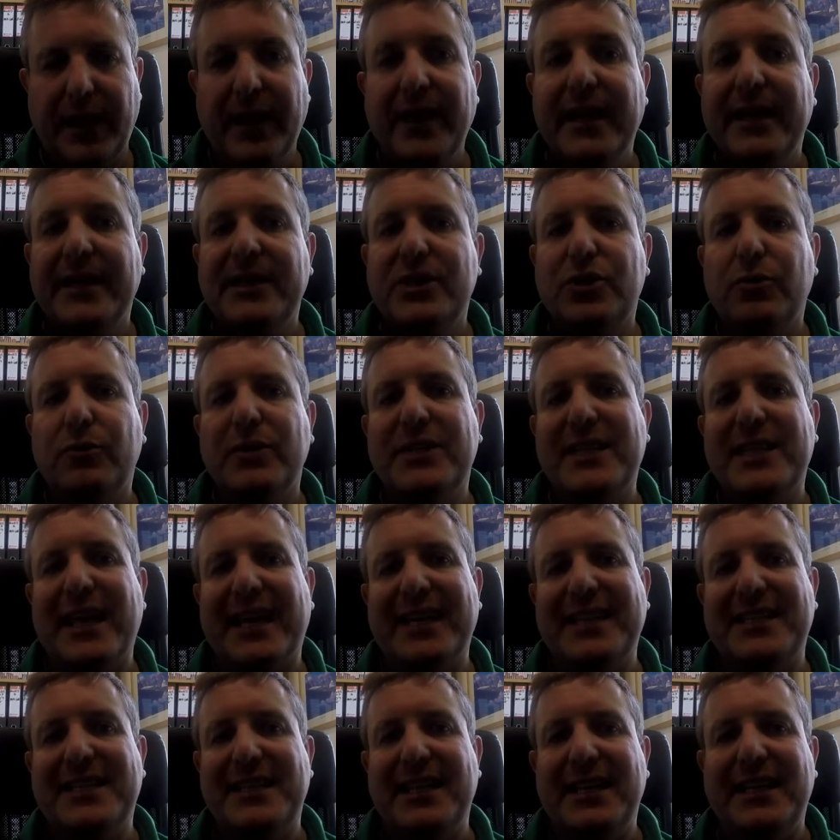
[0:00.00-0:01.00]
So as I
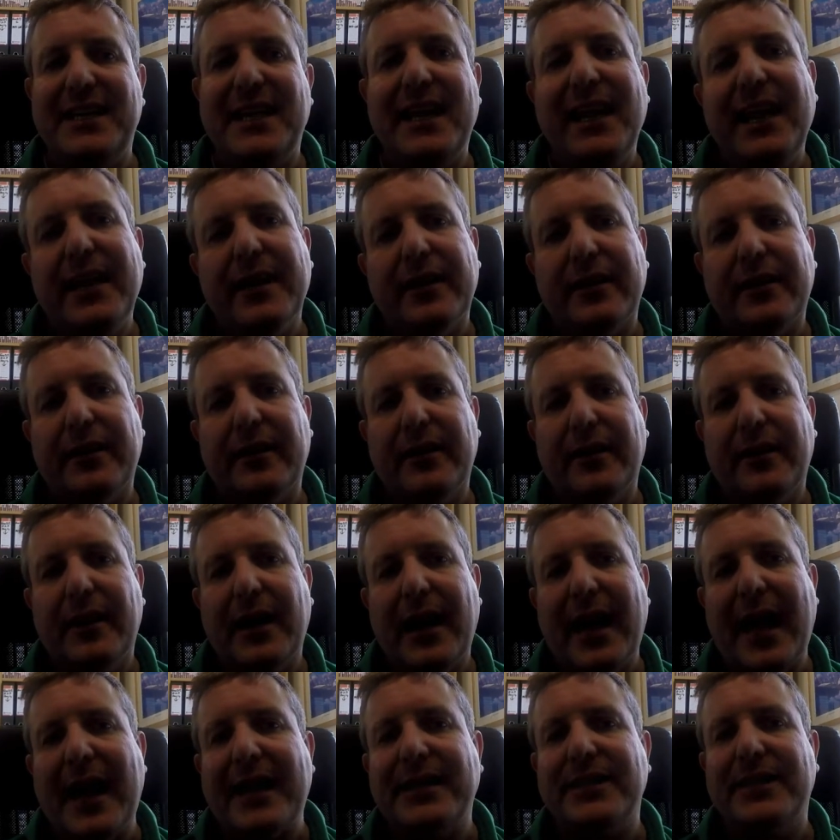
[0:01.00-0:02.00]
sit here
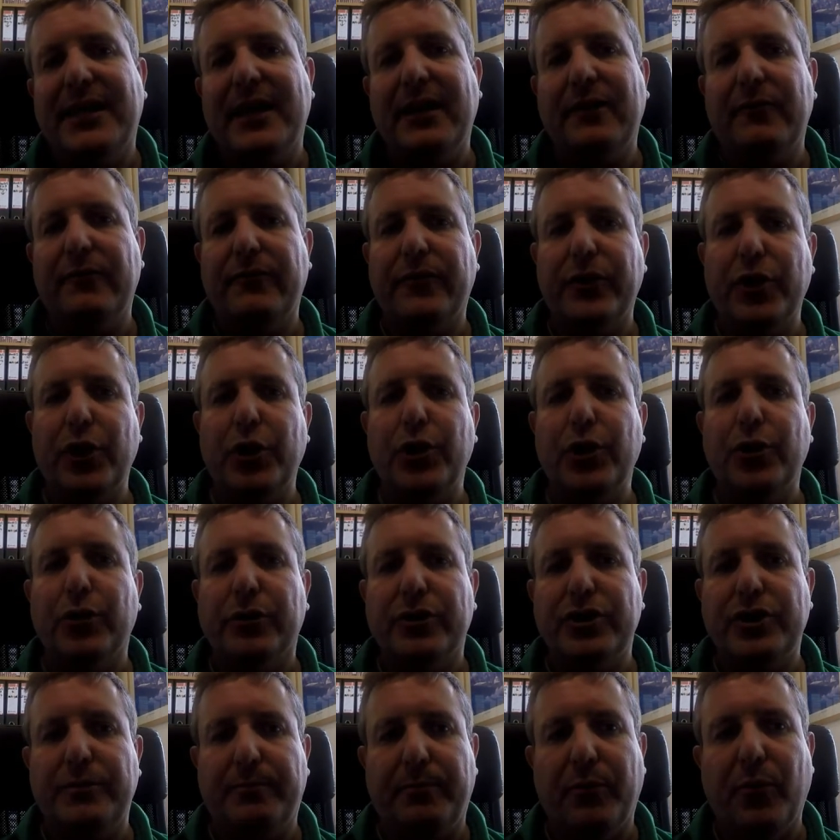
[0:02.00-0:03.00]
asking for your
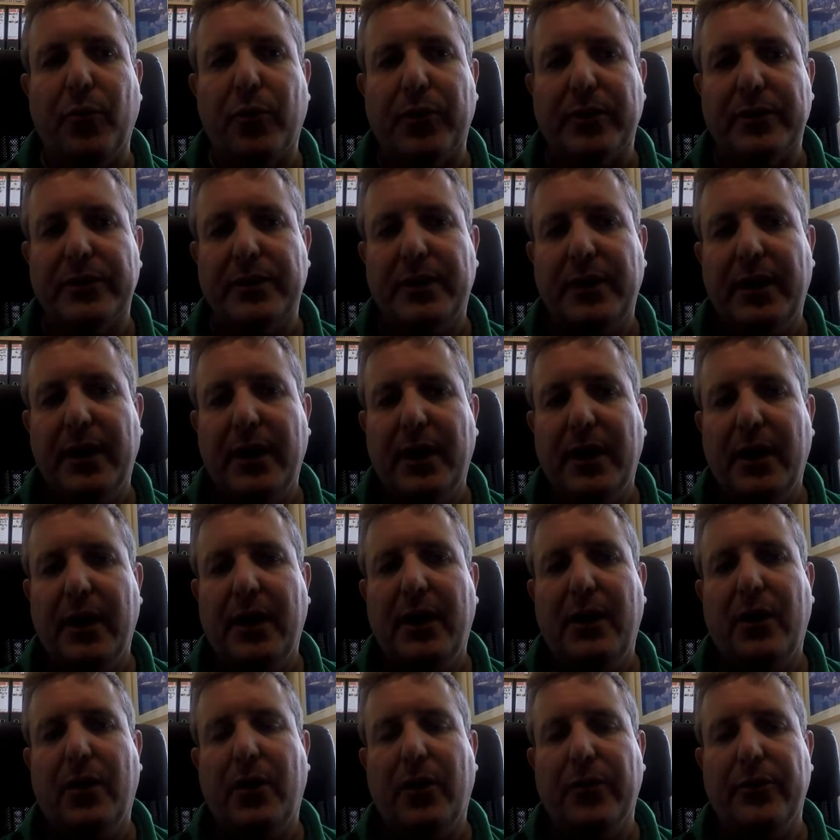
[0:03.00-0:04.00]
support
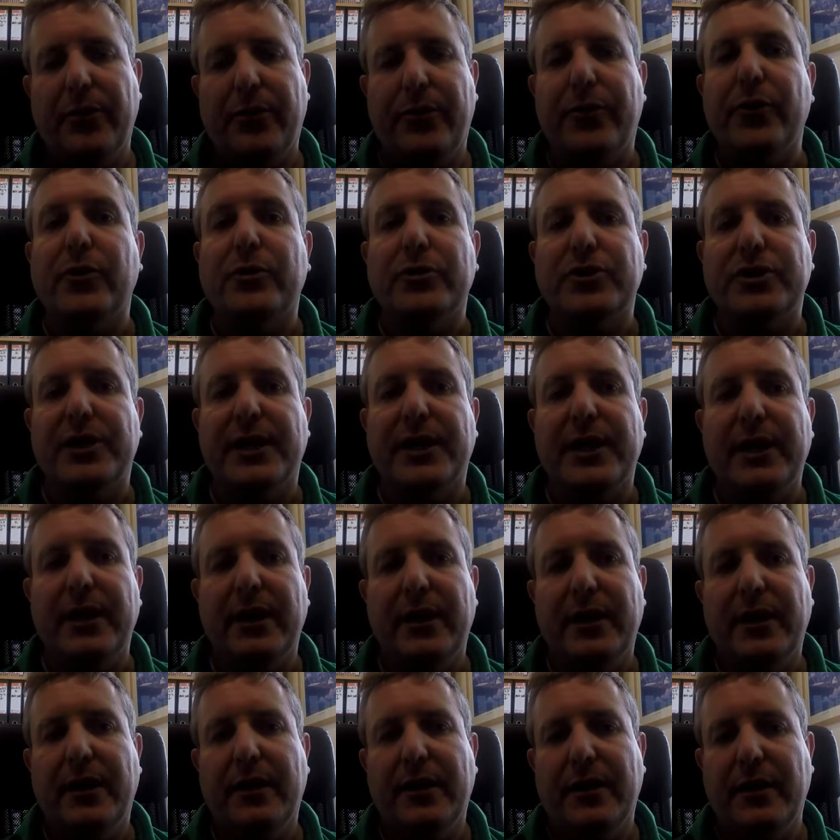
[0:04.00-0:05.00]
on Thursday,
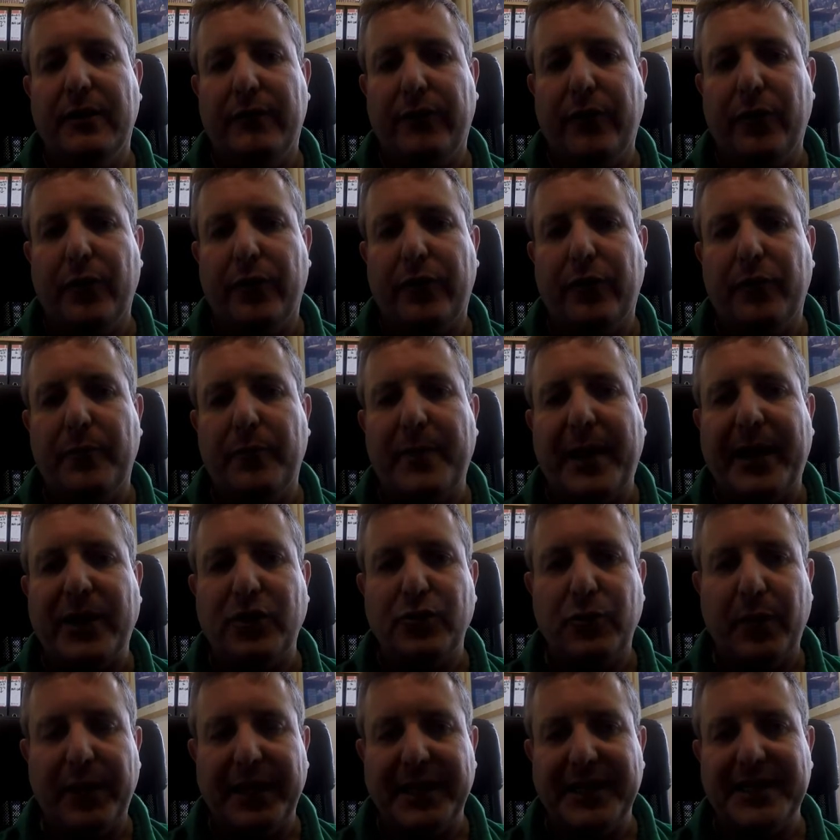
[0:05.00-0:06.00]
the 4th of May
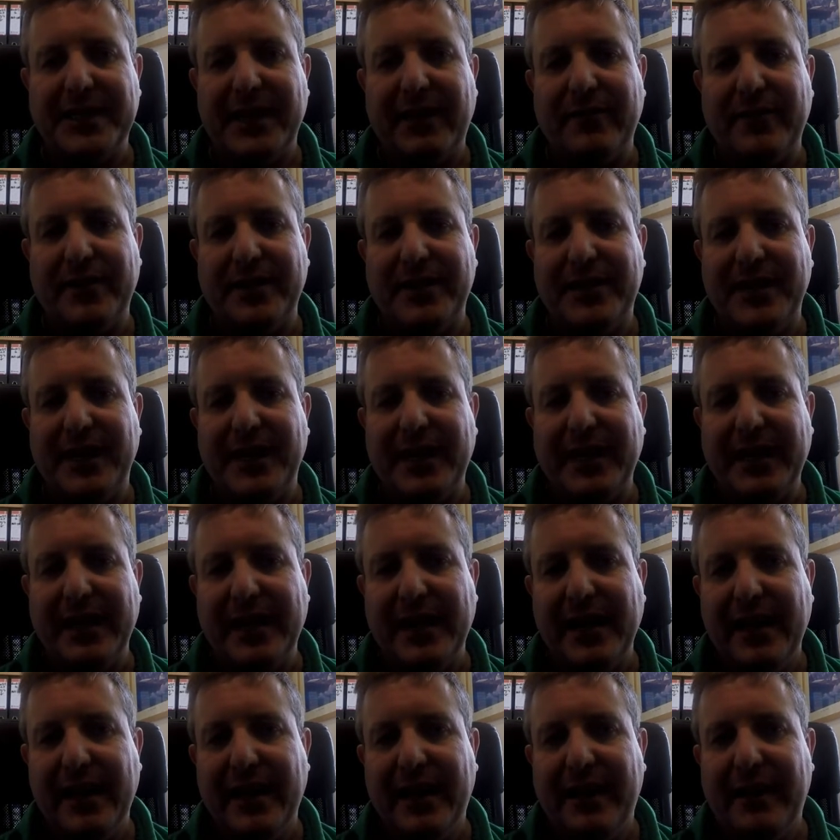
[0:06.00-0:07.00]
2017,
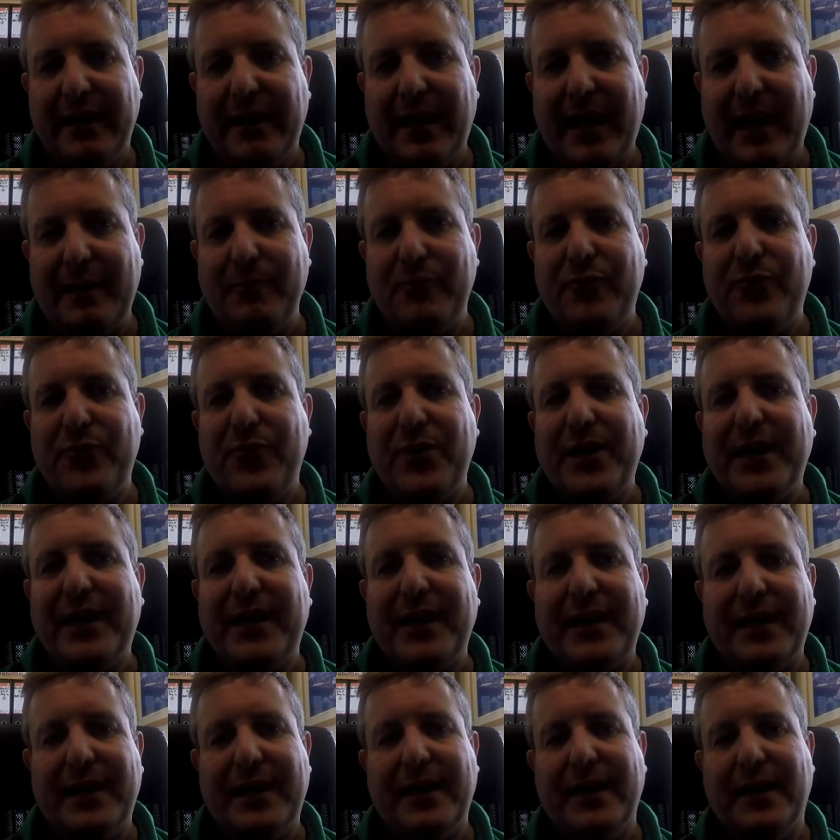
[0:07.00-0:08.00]
I'm
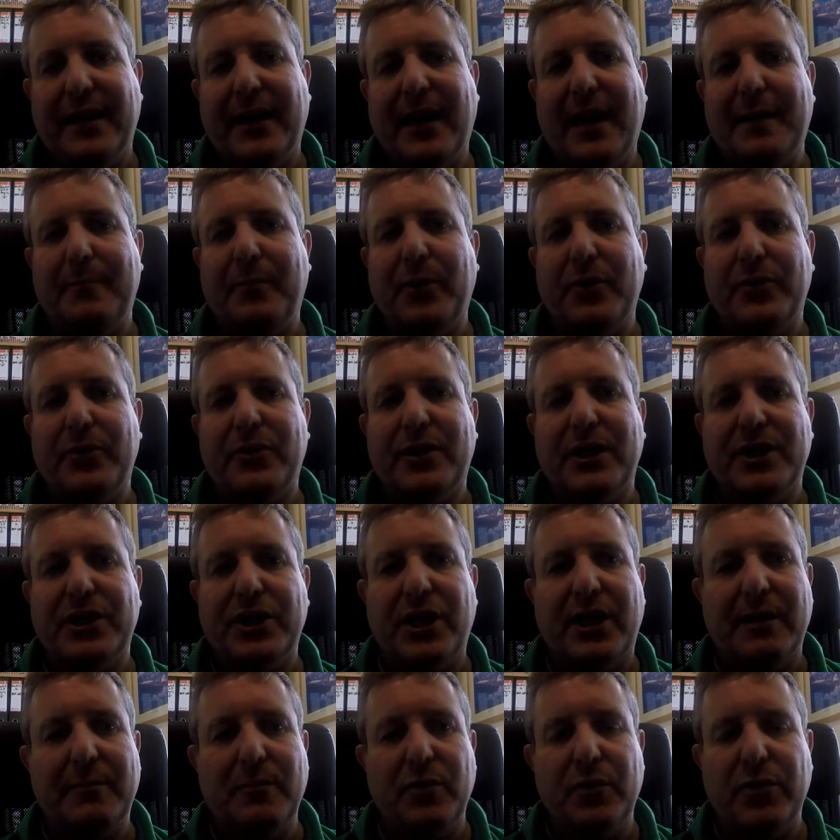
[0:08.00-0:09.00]
thinking about this
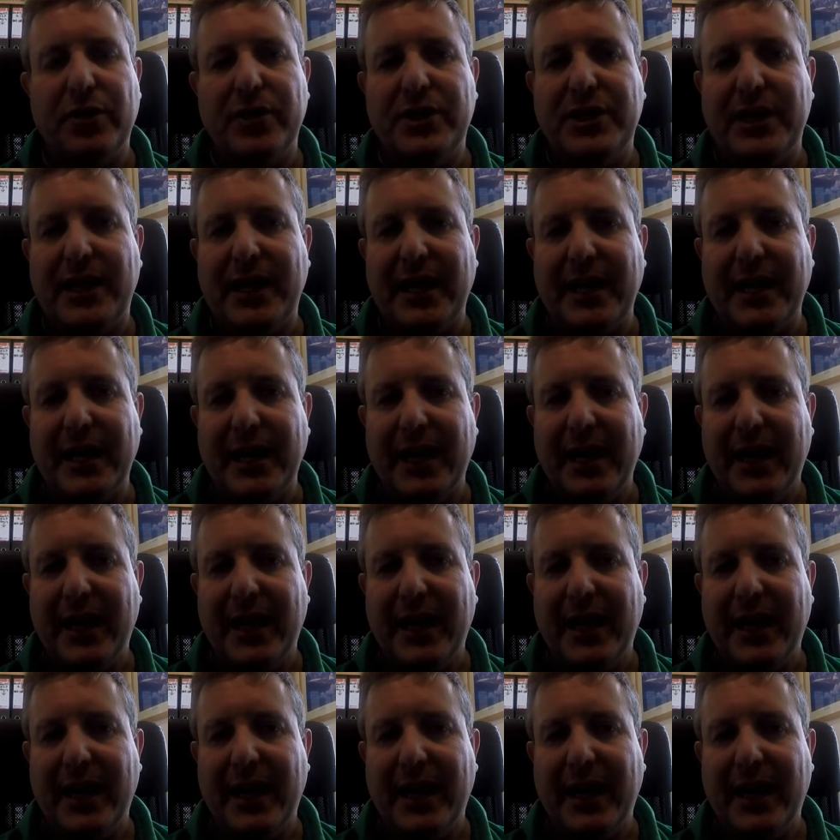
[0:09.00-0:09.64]
community.